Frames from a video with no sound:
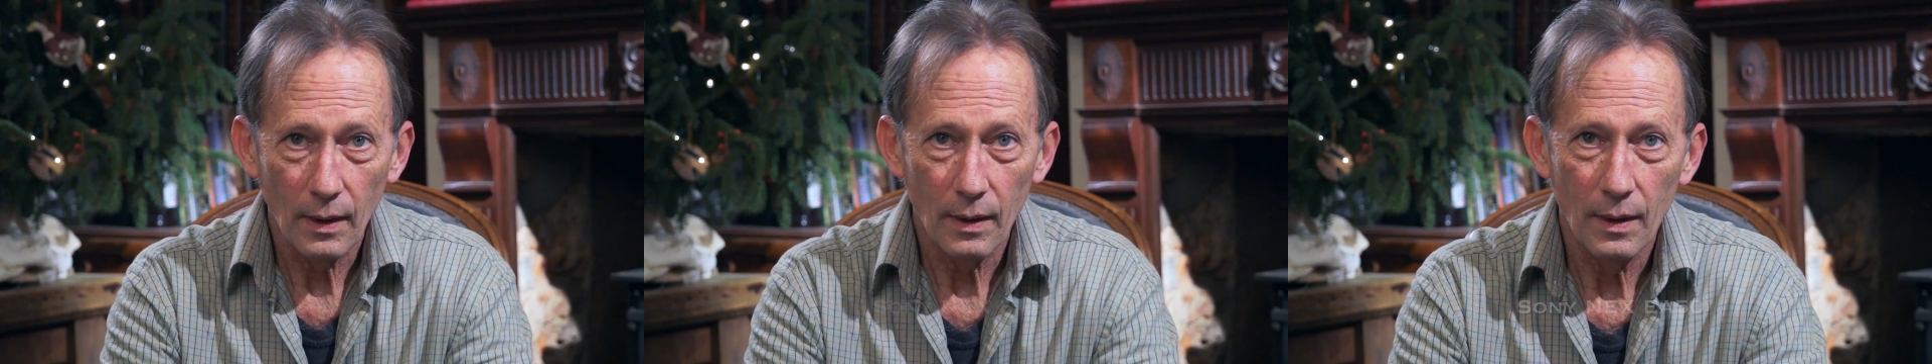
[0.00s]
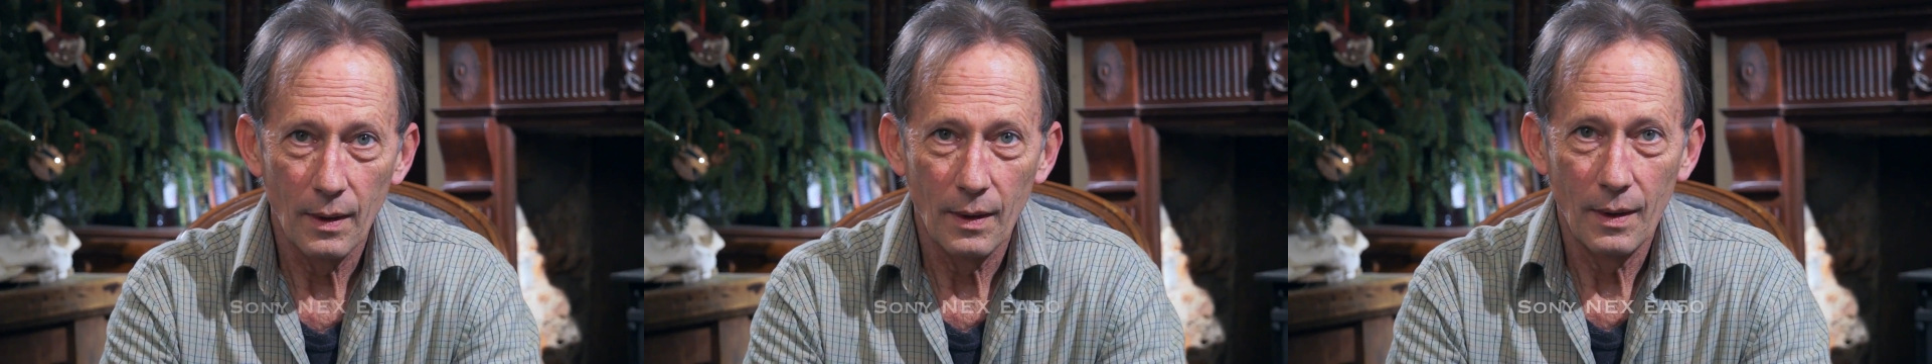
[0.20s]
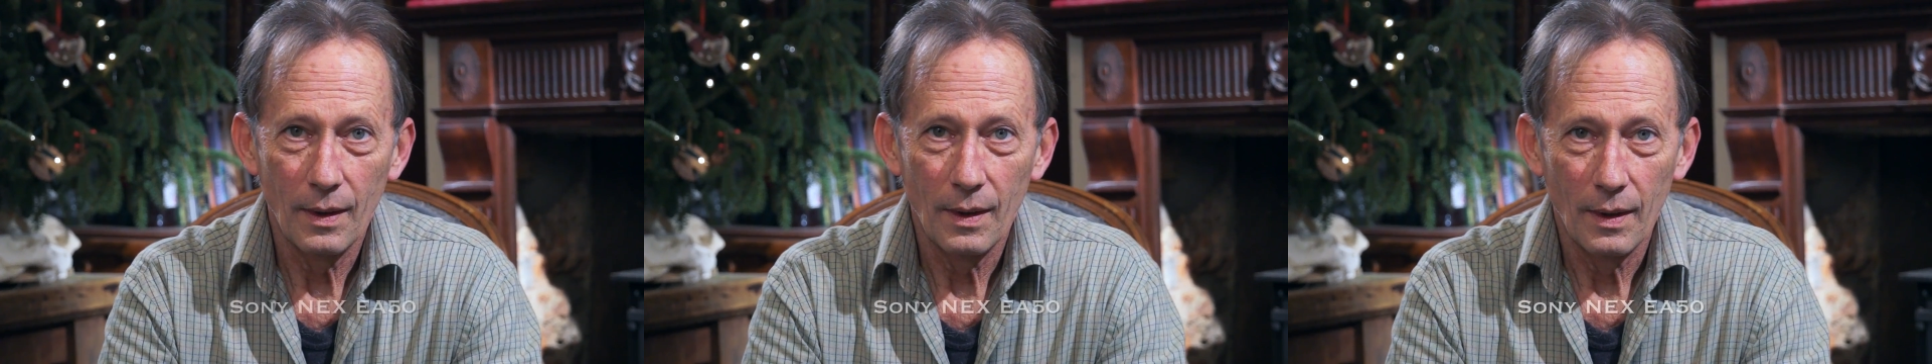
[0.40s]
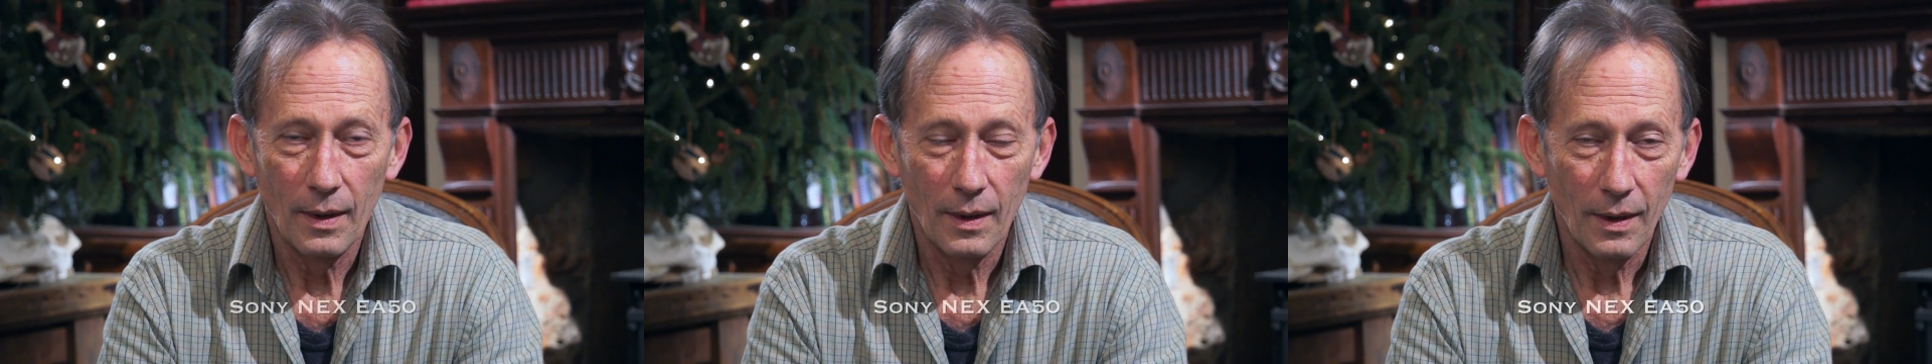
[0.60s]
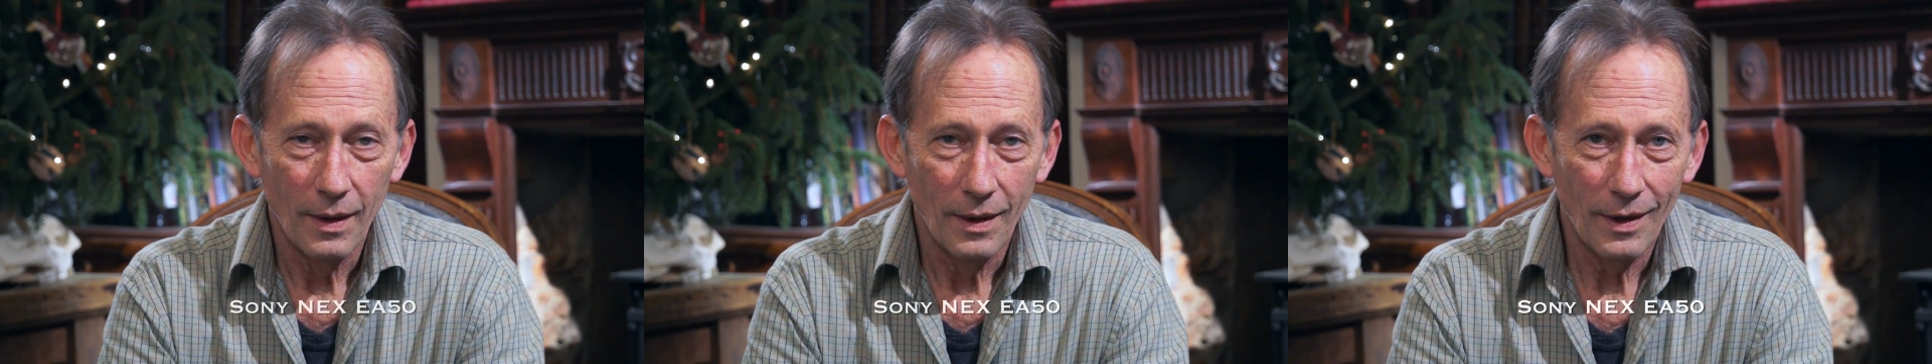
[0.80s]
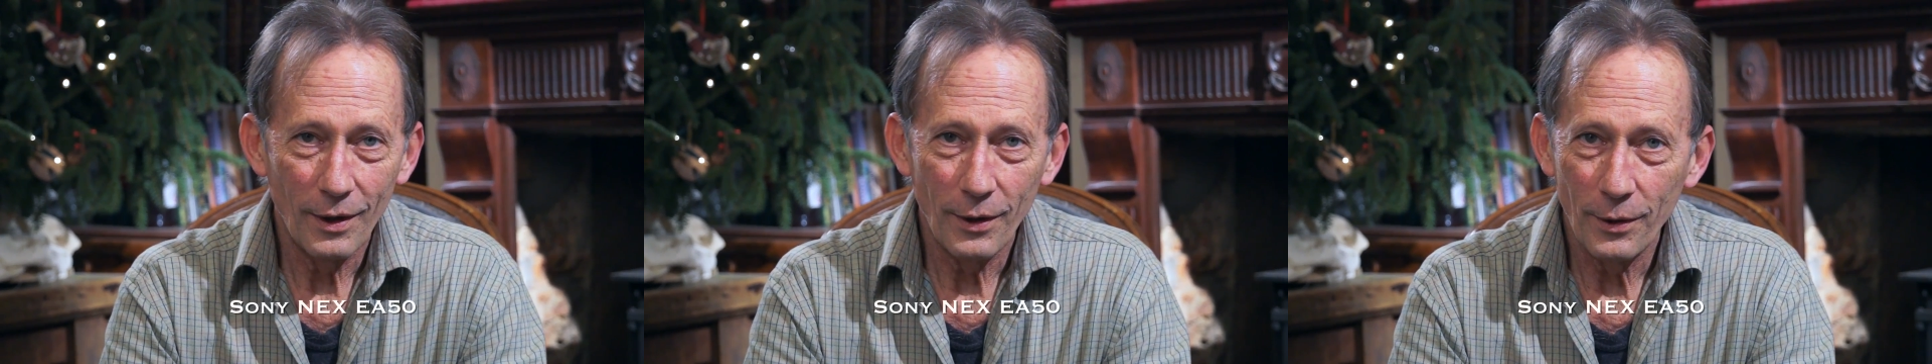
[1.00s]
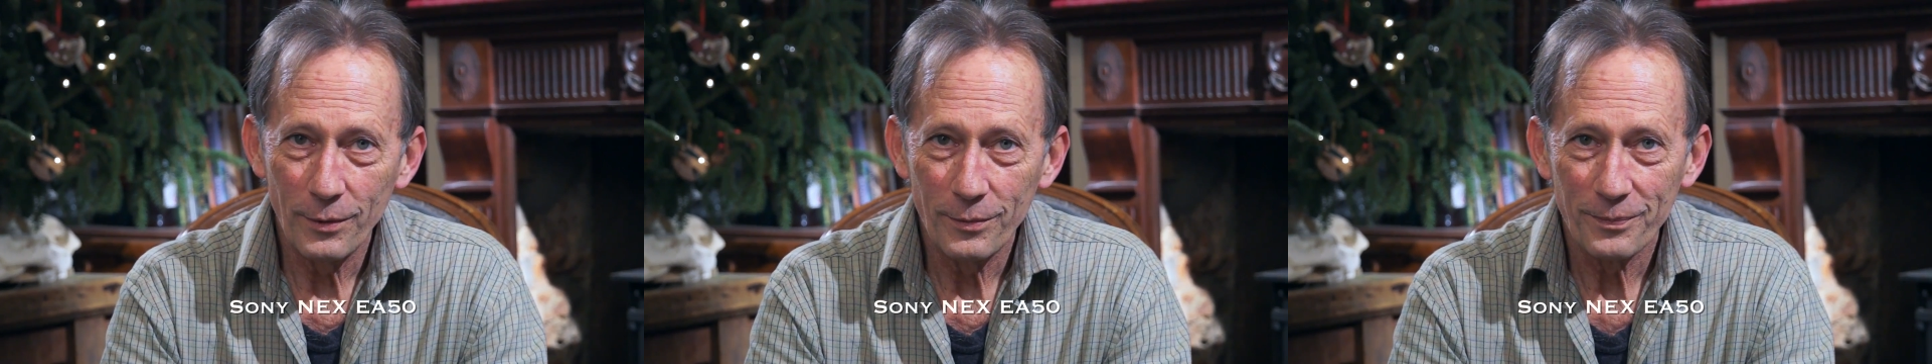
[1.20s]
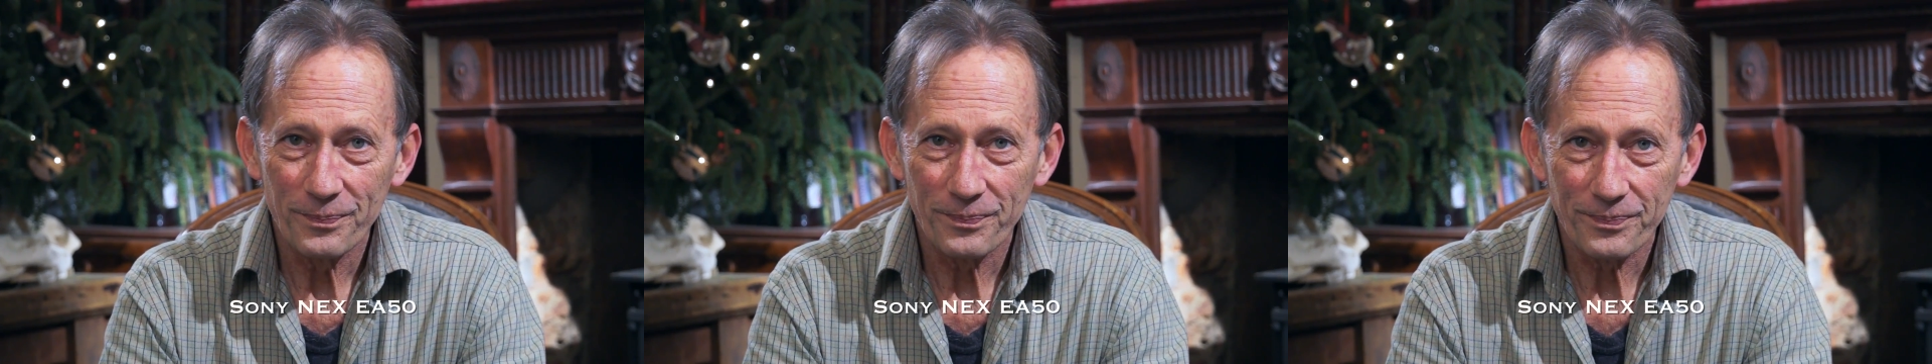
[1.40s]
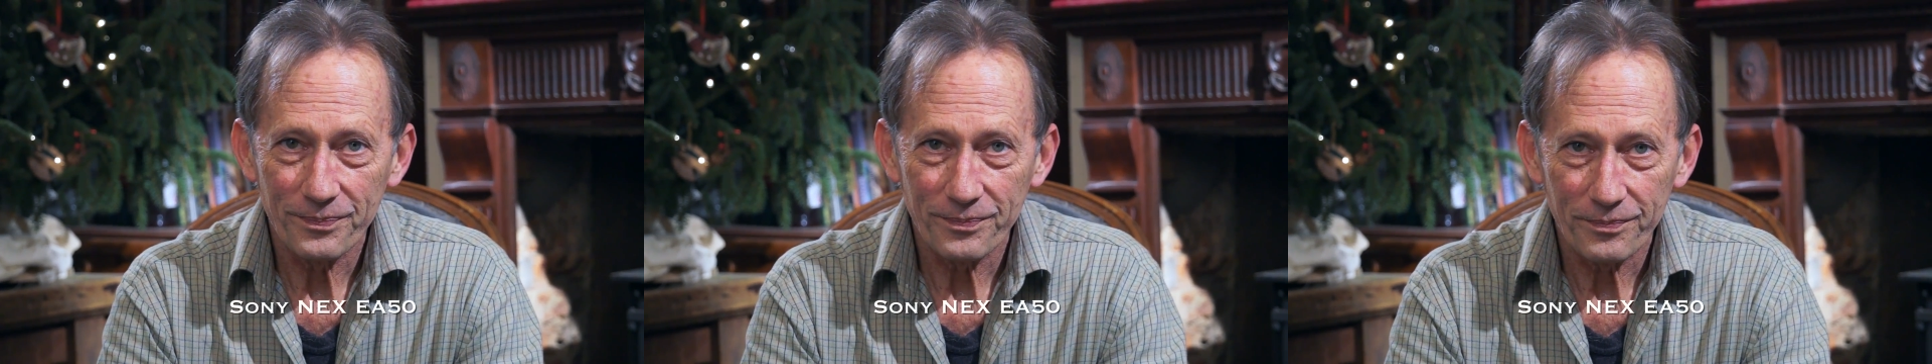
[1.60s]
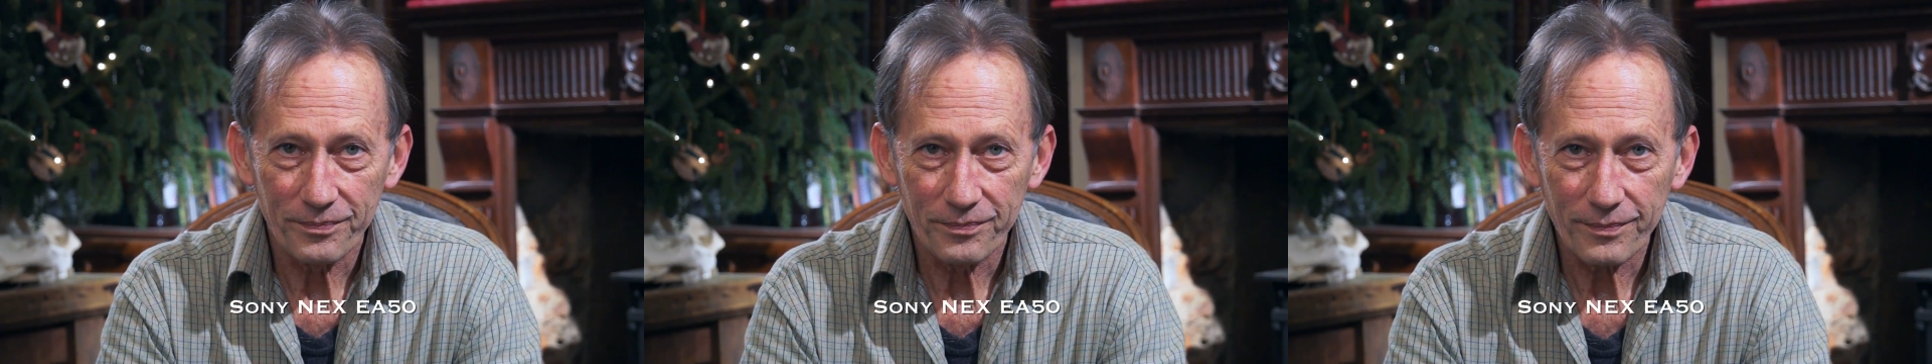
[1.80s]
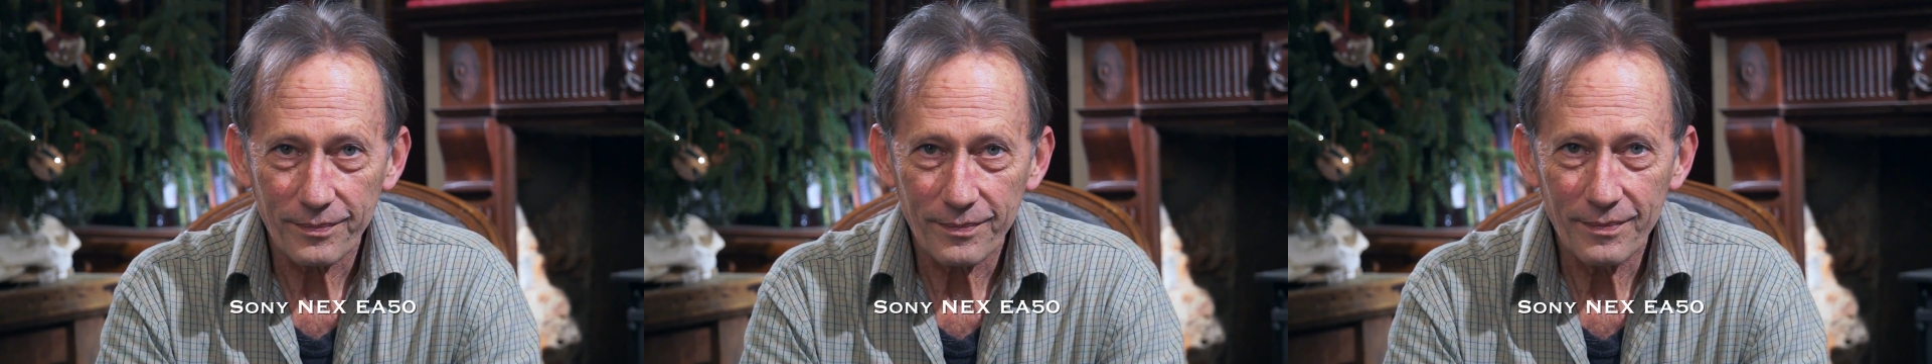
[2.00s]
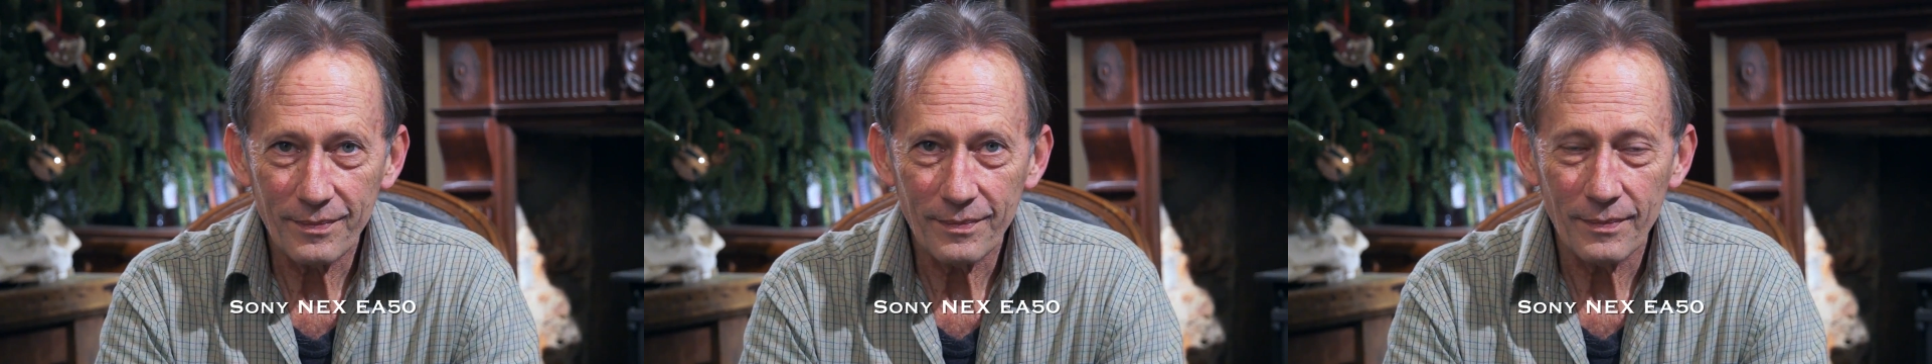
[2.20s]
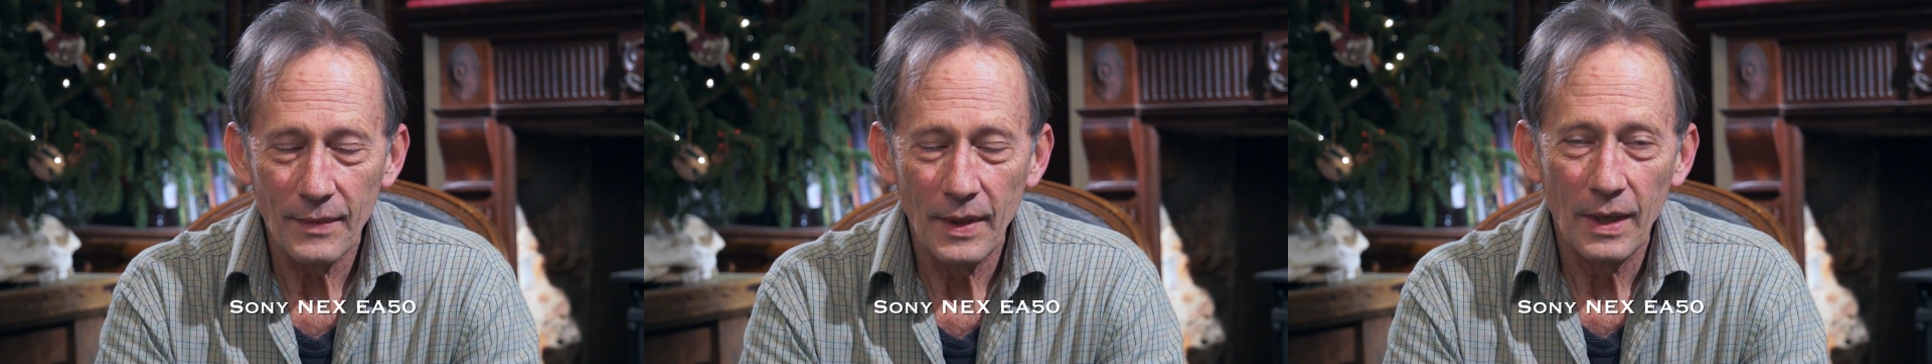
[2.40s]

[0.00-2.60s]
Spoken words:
and the EA50,